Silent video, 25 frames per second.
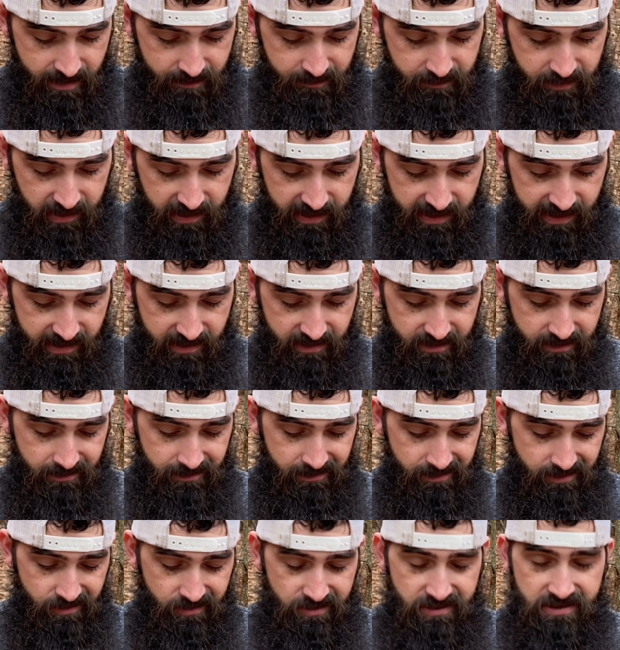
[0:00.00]
but
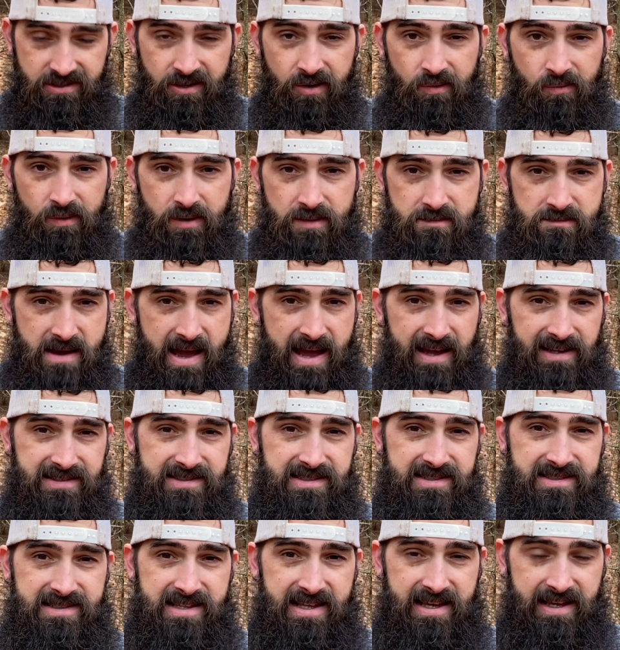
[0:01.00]
you just don't want to max
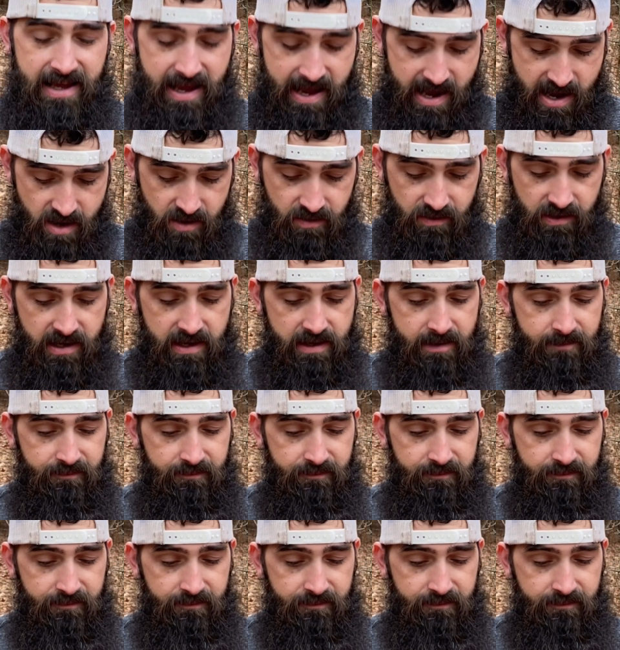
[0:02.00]
this thing out.